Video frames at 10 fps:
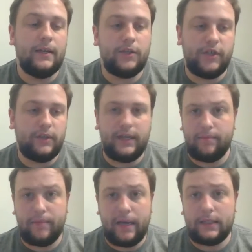agility,
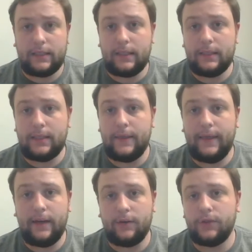and balance, because
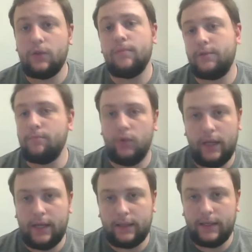they are so much more
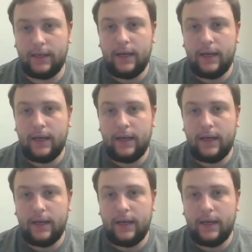likely